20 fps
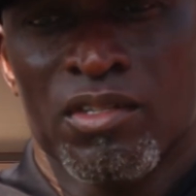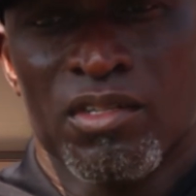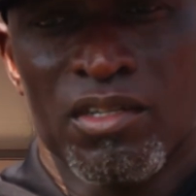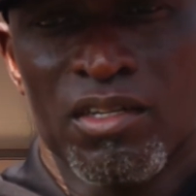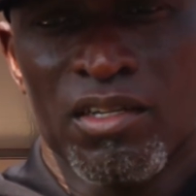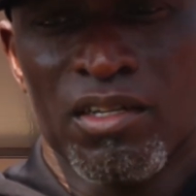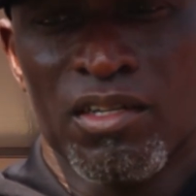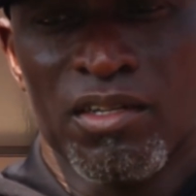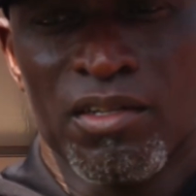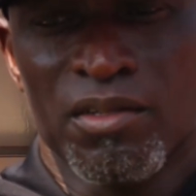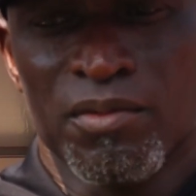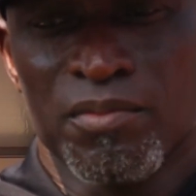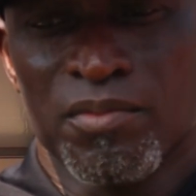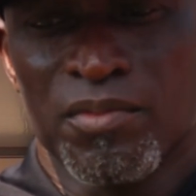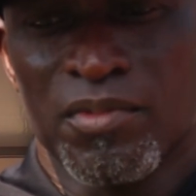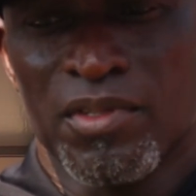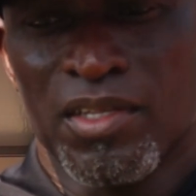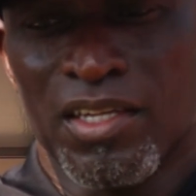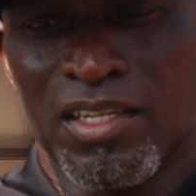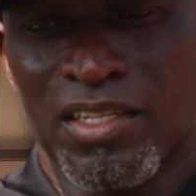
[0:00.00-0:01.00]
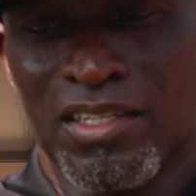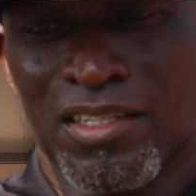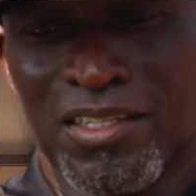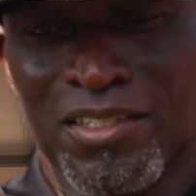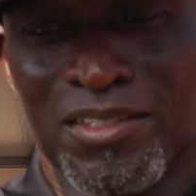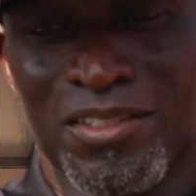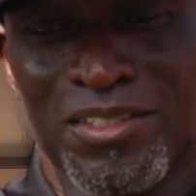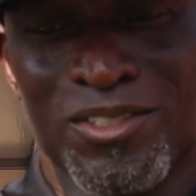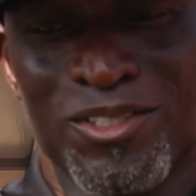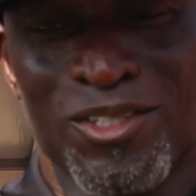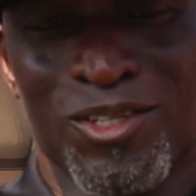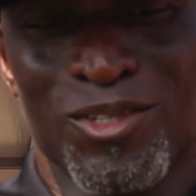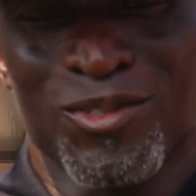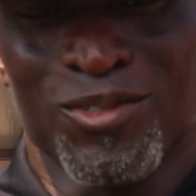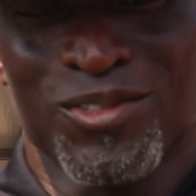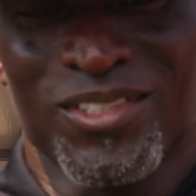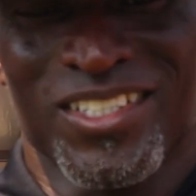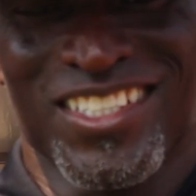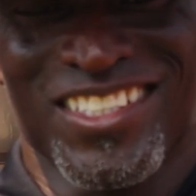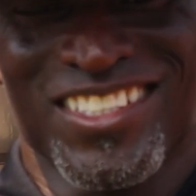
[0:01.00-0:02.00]
And
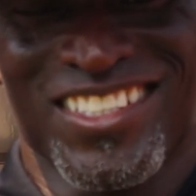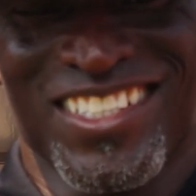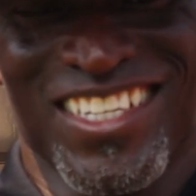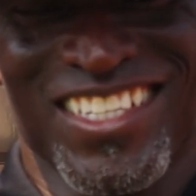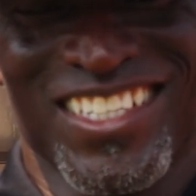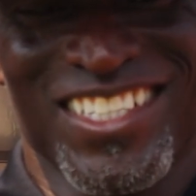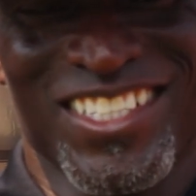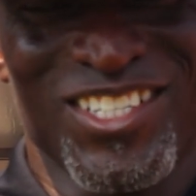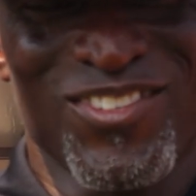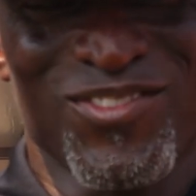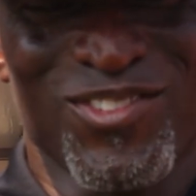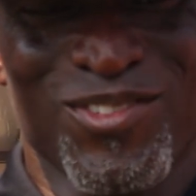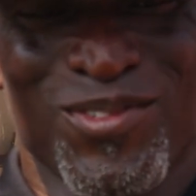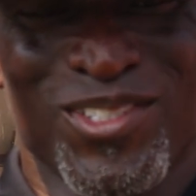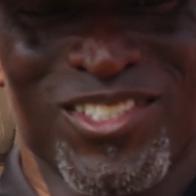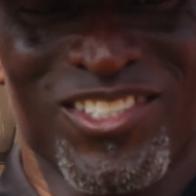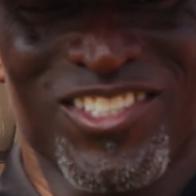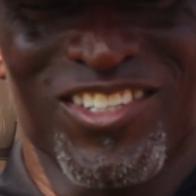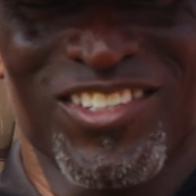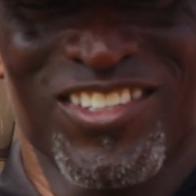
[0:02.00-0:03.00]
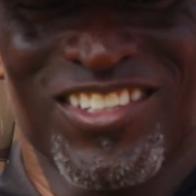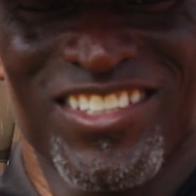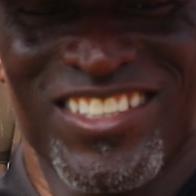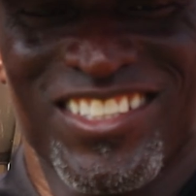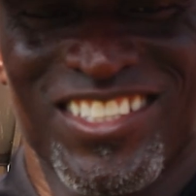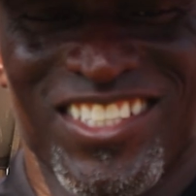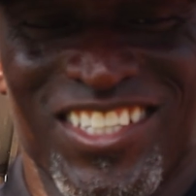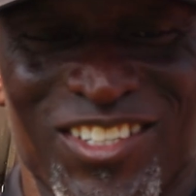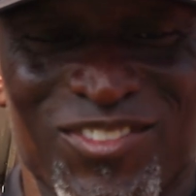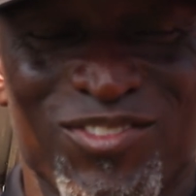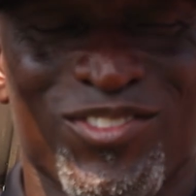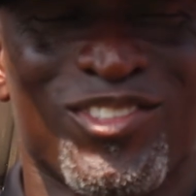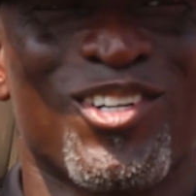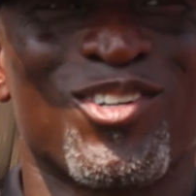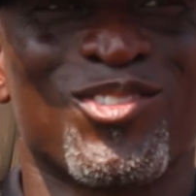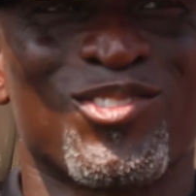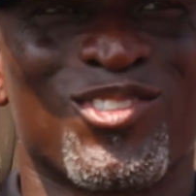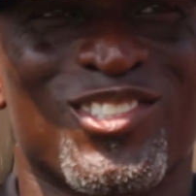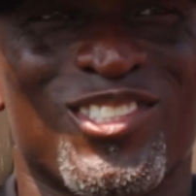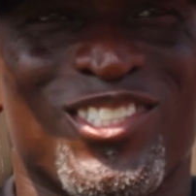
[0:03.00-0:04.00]
he said he come from a tough
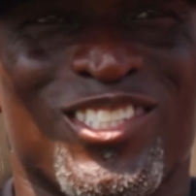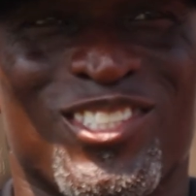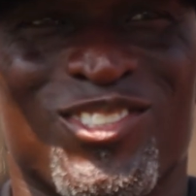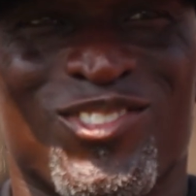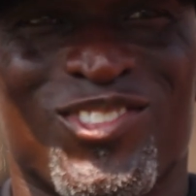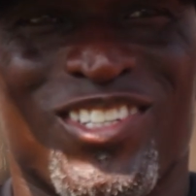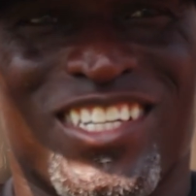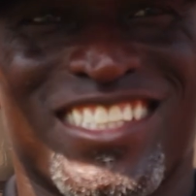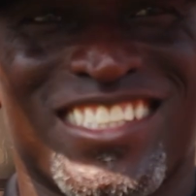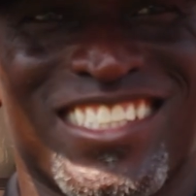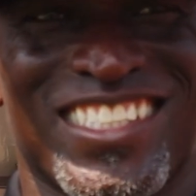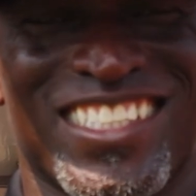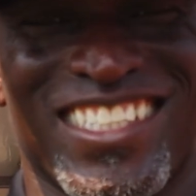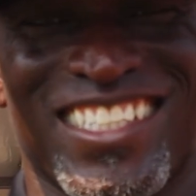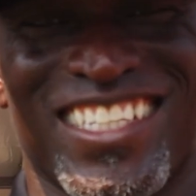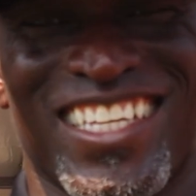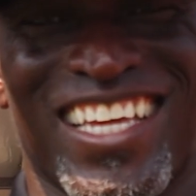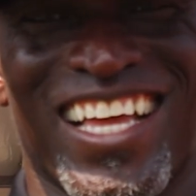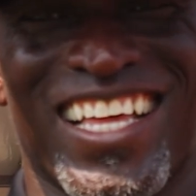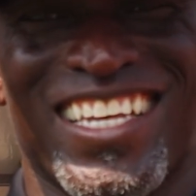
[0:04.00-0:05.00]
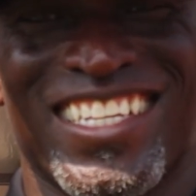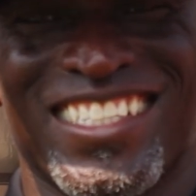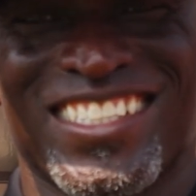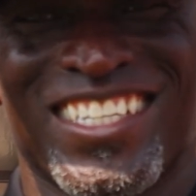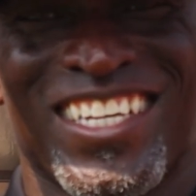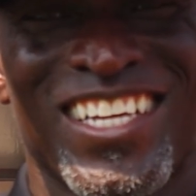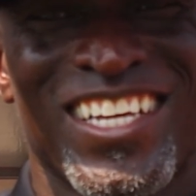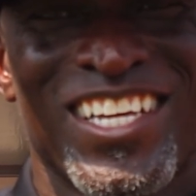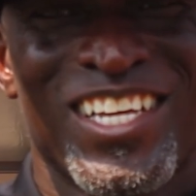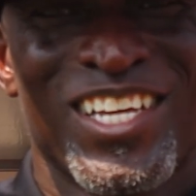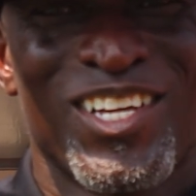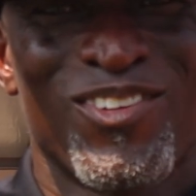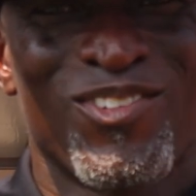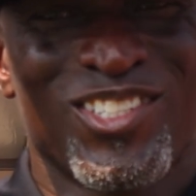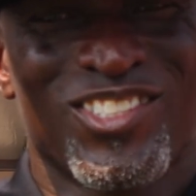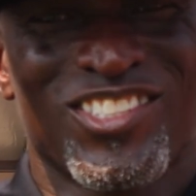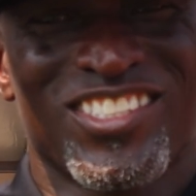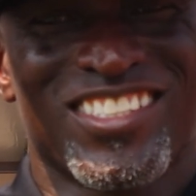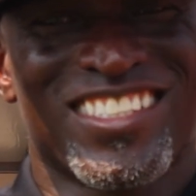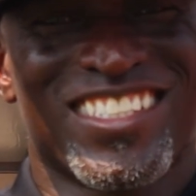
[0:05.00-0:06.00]
coaching situation in Dallas,
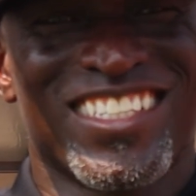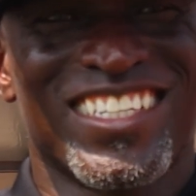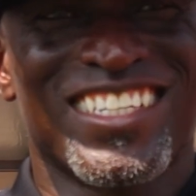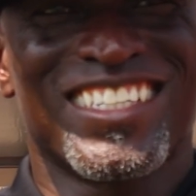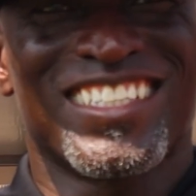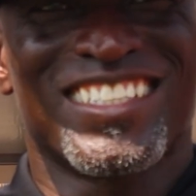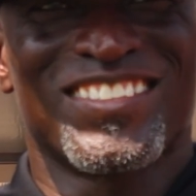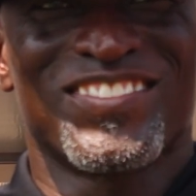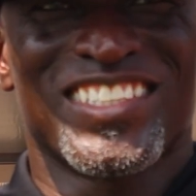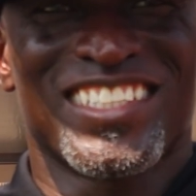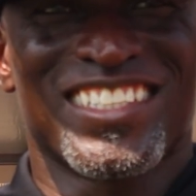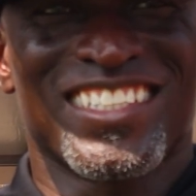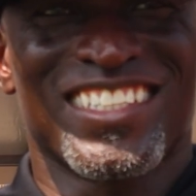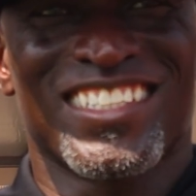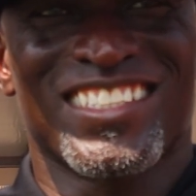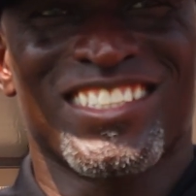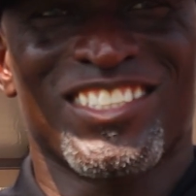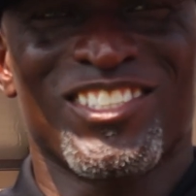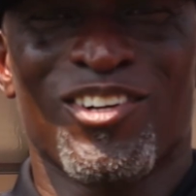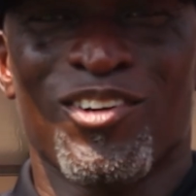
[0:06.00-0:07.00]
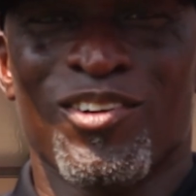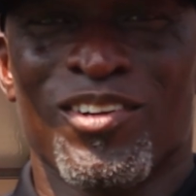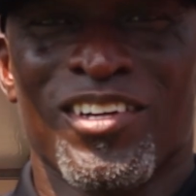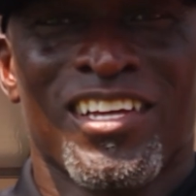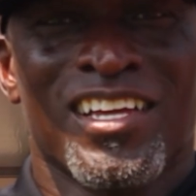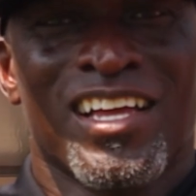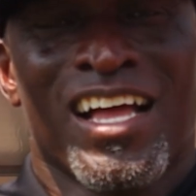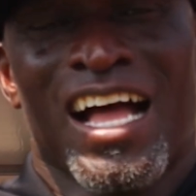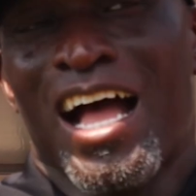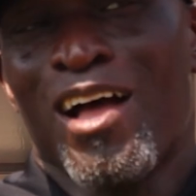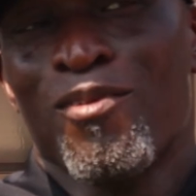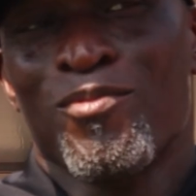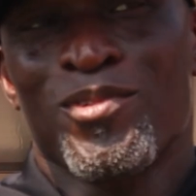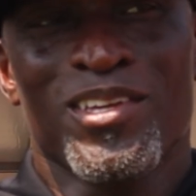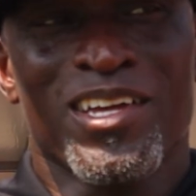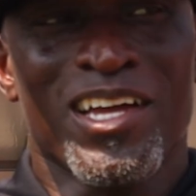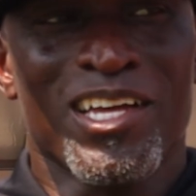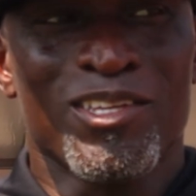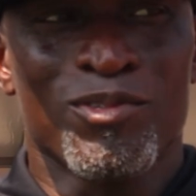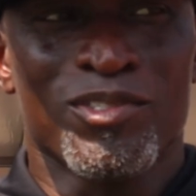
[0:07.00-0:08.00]
which is good because, I'll
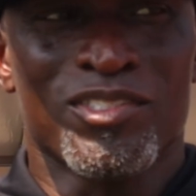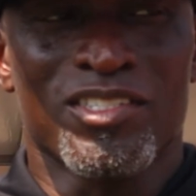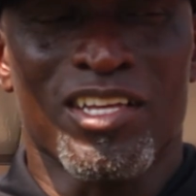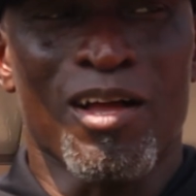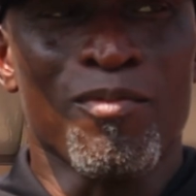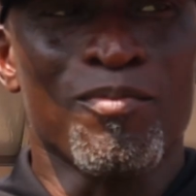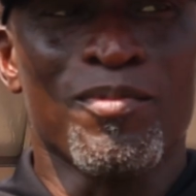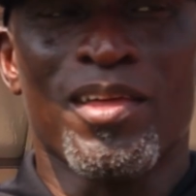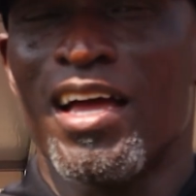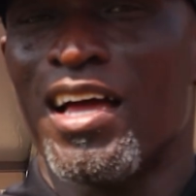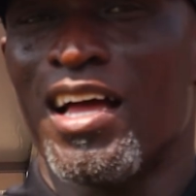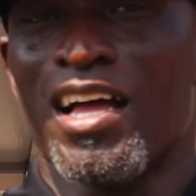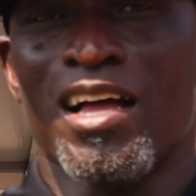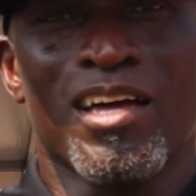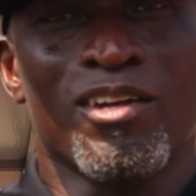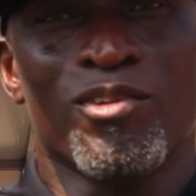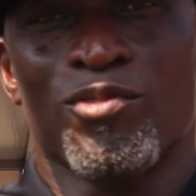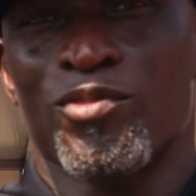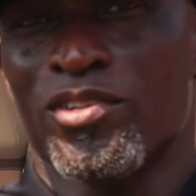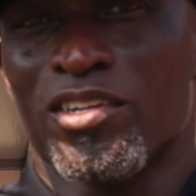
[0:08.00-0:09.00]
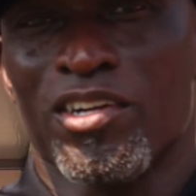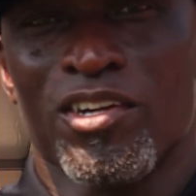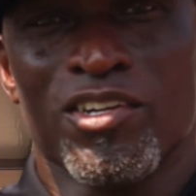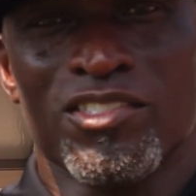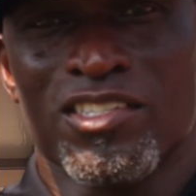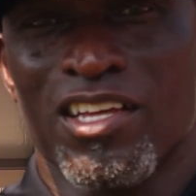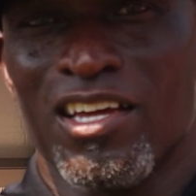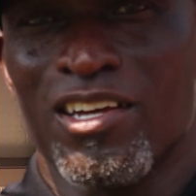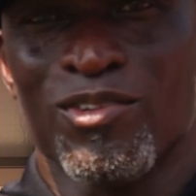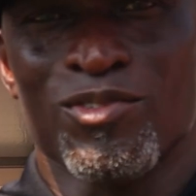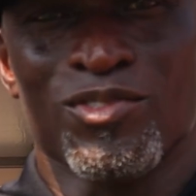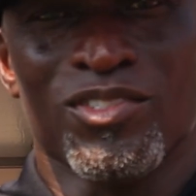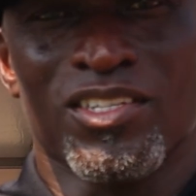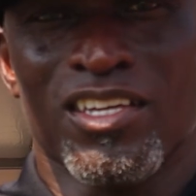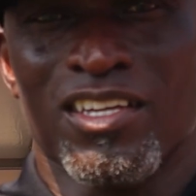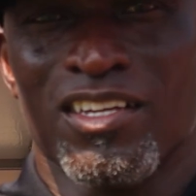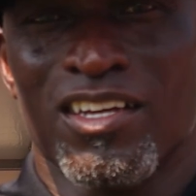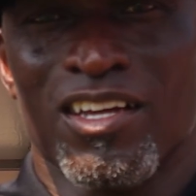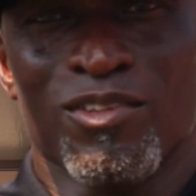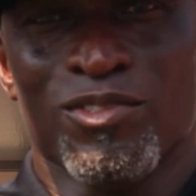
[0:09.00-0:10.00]
be honest with you, I don't curse, I don't
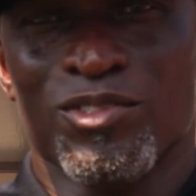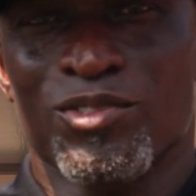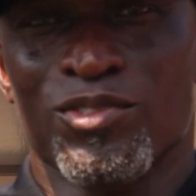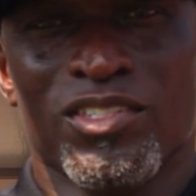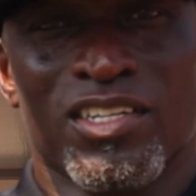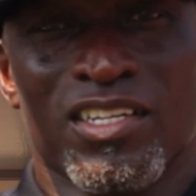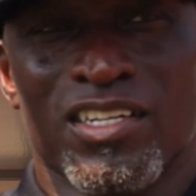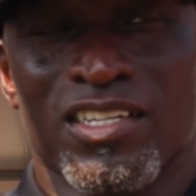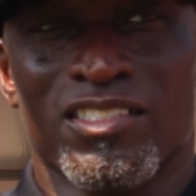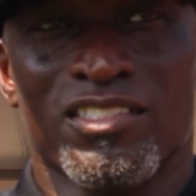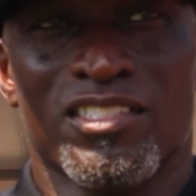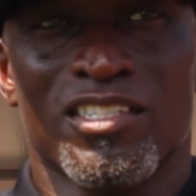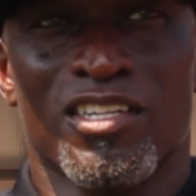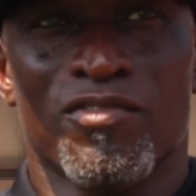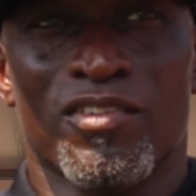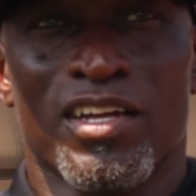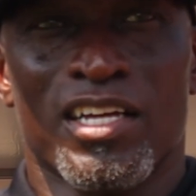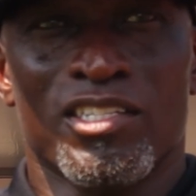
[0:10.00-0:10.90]
yell, I don't do none of that stuff.